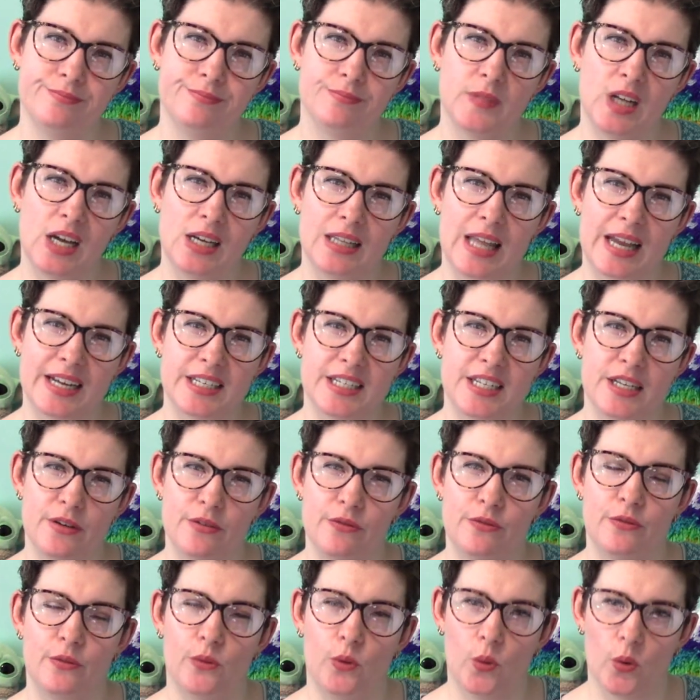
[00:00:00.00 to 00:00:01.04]
Collective
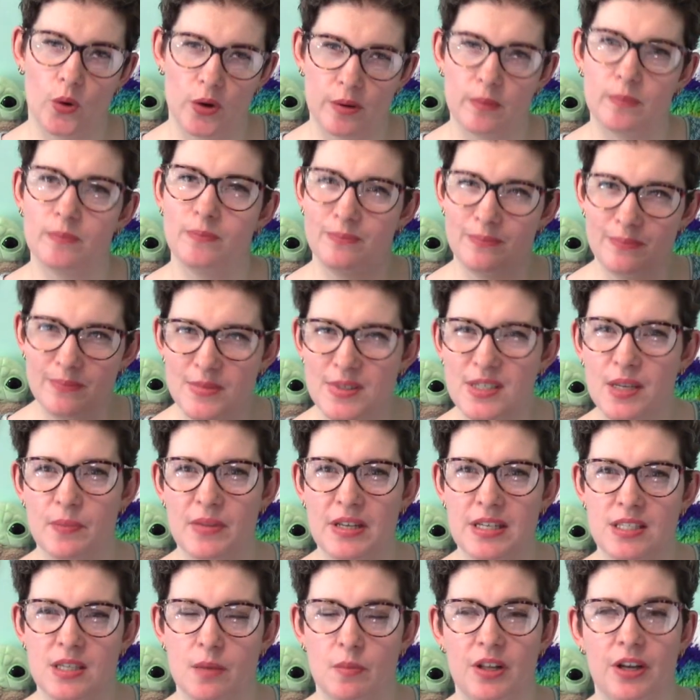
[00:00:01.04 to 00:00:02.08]
or
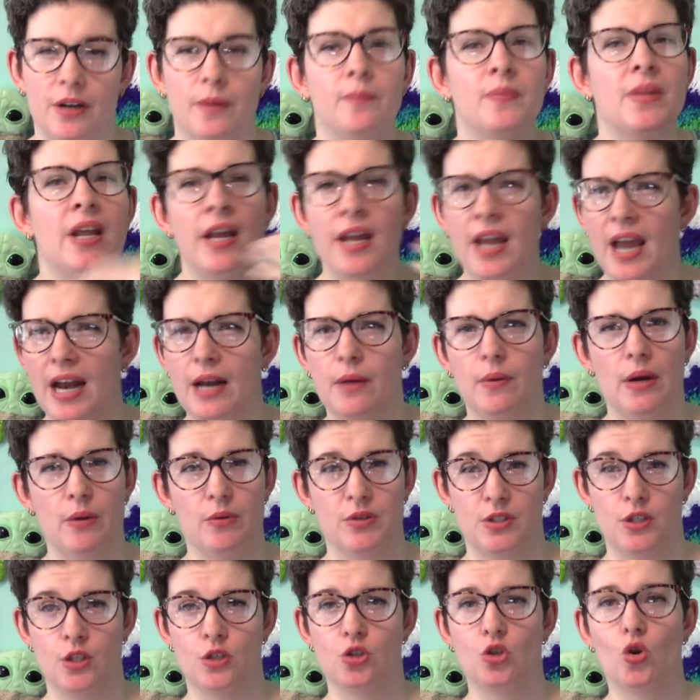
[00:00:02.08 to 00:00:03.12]
something similar. Anyway, it
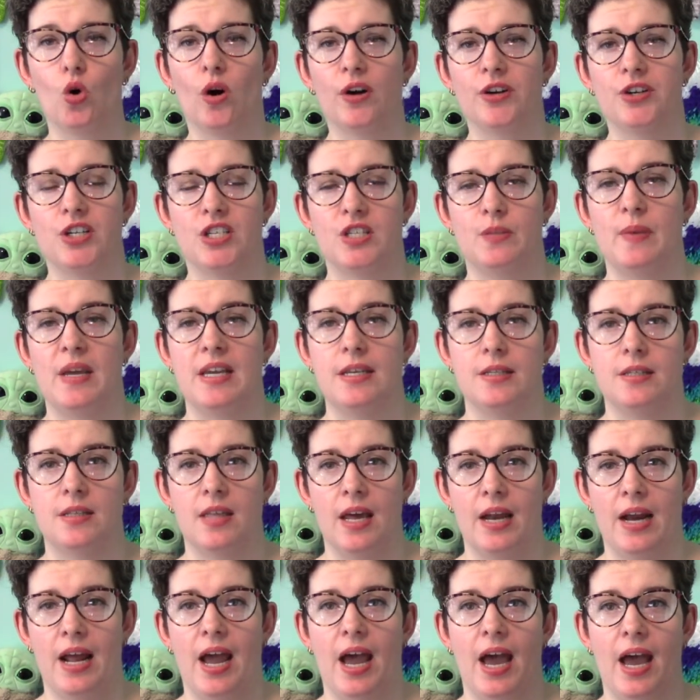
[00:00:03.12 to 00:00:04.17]
was this gorgeous space
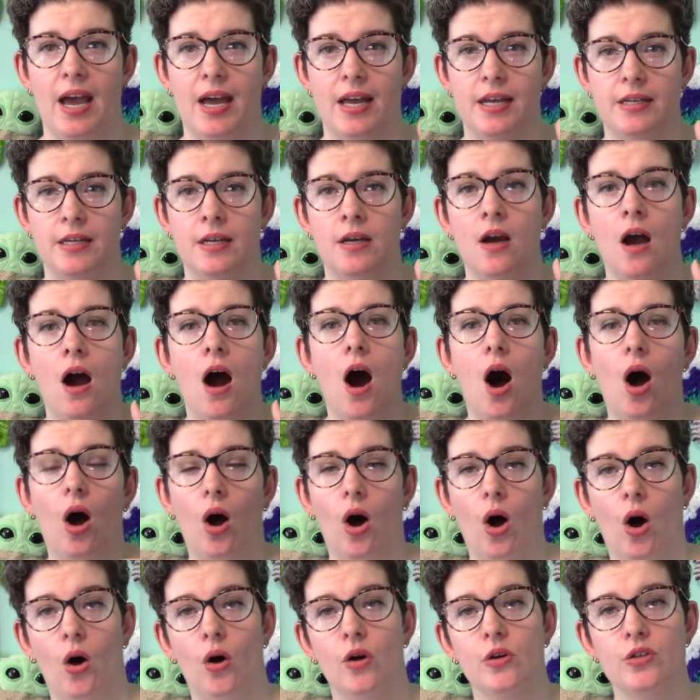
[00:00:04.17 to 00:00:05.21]
that had
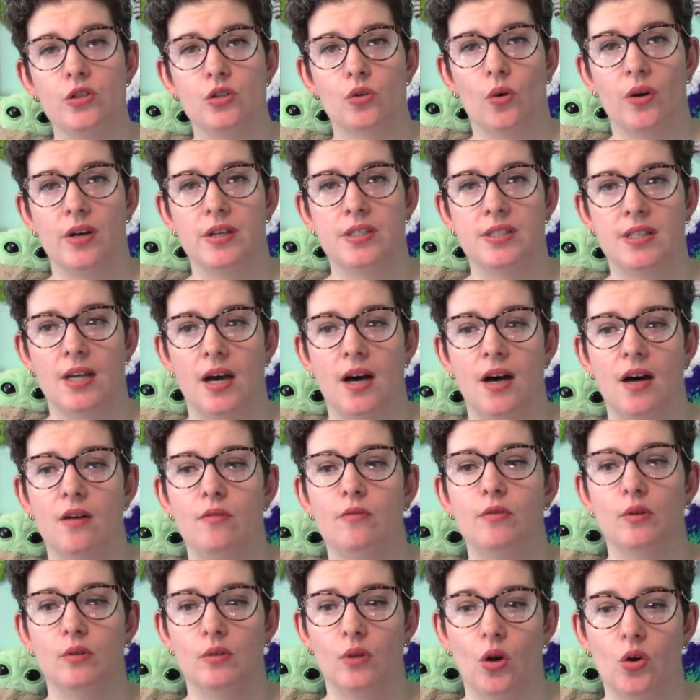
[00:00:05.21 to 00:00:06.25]
all sorts of
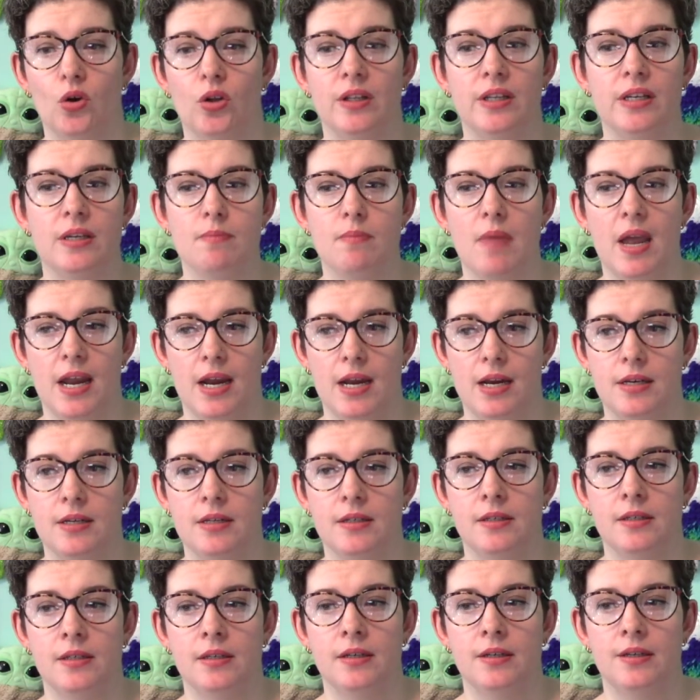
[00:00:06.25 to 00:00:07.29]
locally made
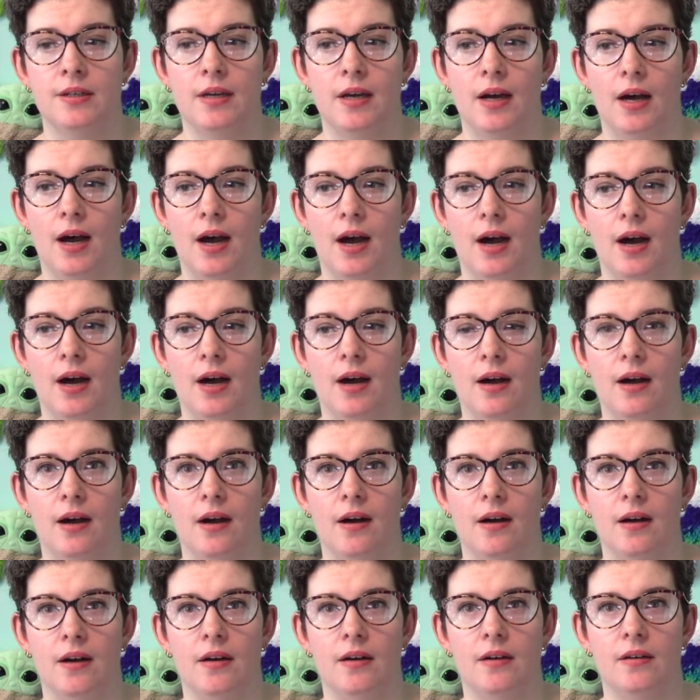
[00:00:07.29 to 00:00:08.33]

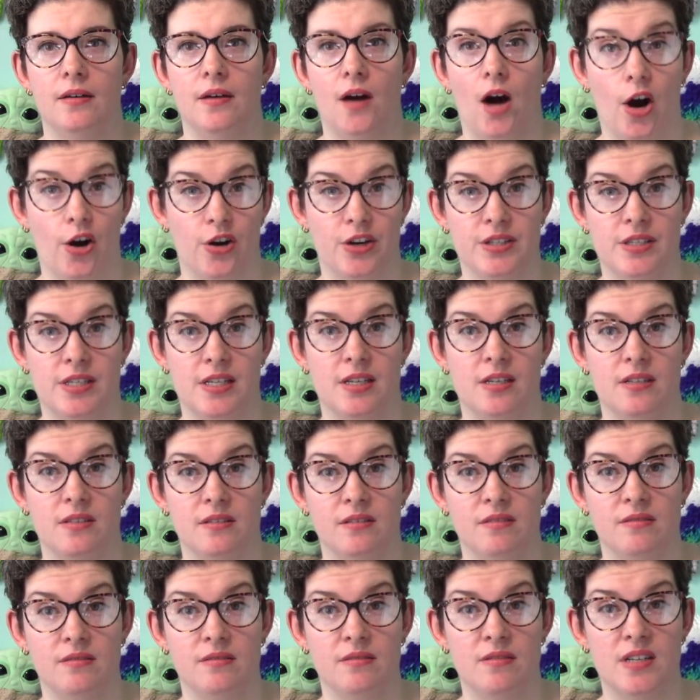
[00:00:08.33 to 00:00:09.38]

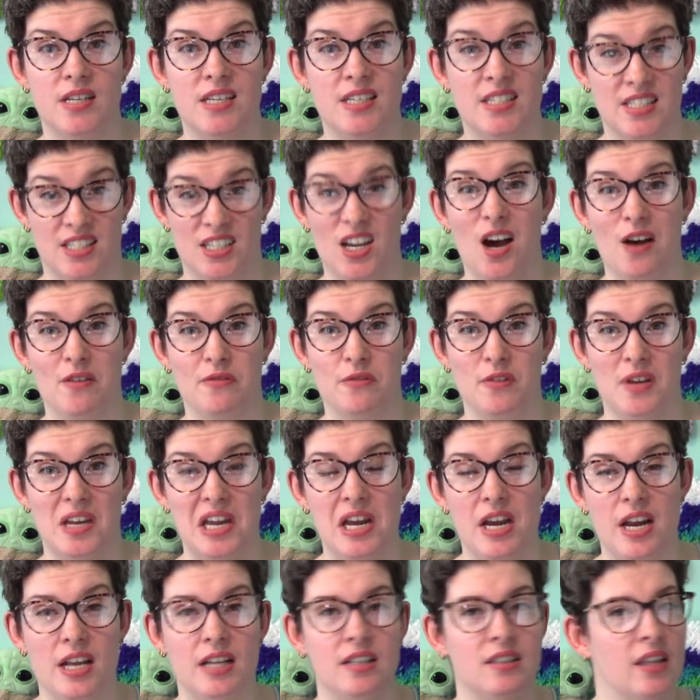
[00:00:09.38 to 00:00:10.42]
artisan stuff
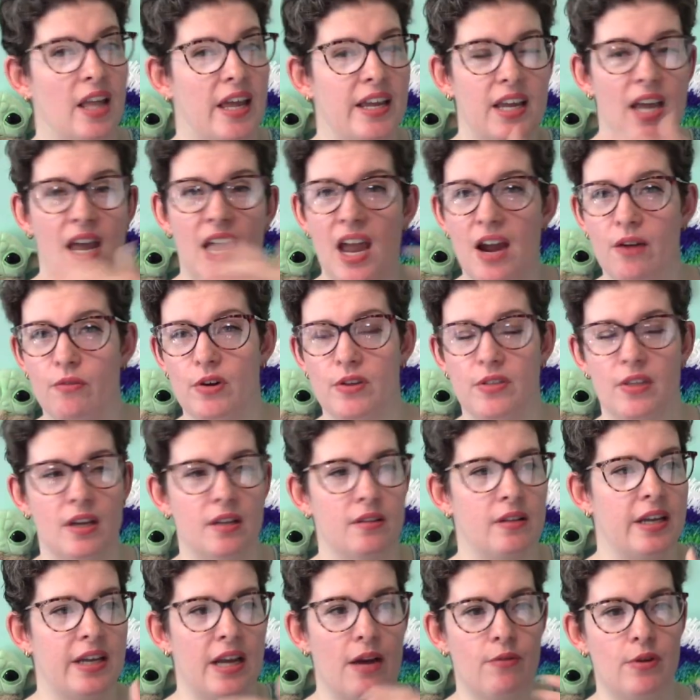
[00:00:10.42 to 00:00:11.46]
in it, like
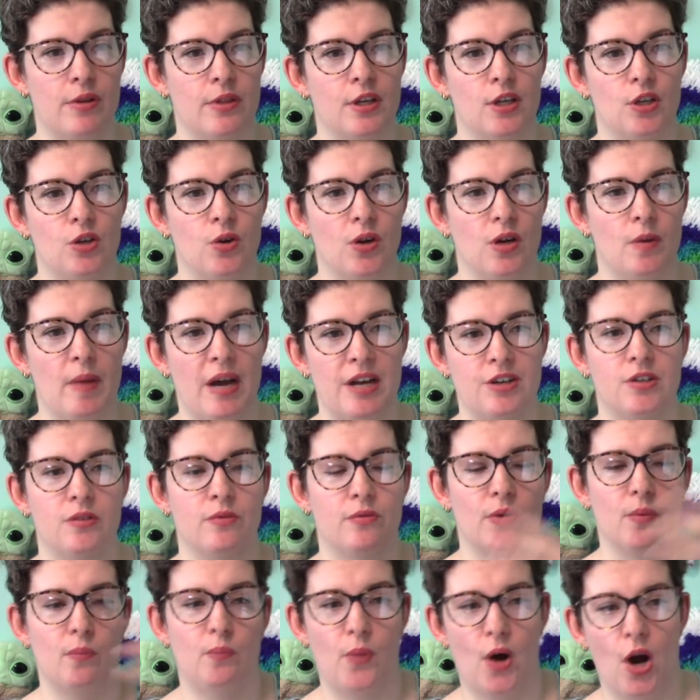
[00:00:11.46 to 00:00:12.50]
everything you could imagine,
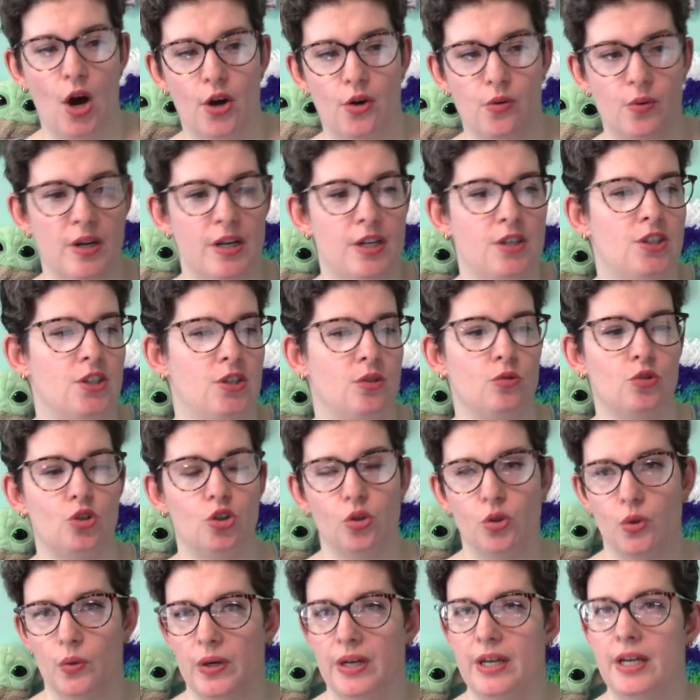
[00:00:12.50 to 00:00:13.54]
from pottery to
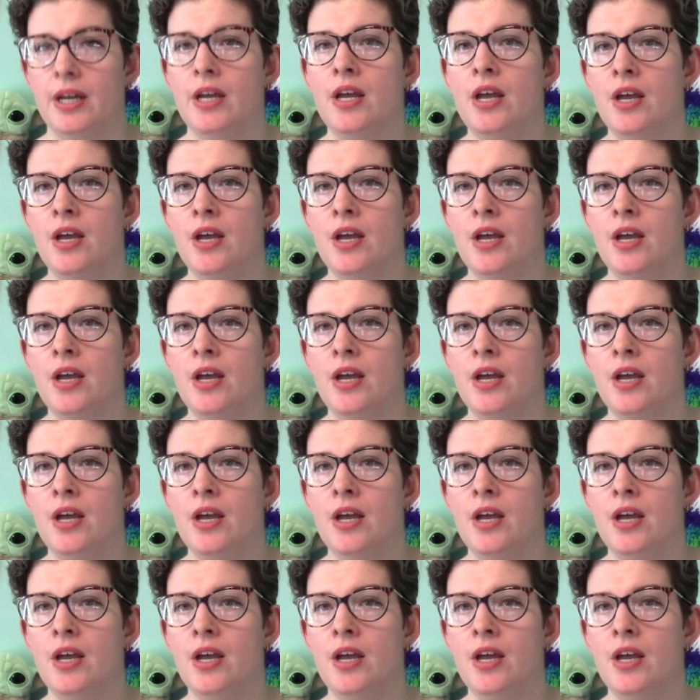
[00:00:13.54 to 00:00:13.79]
jewelry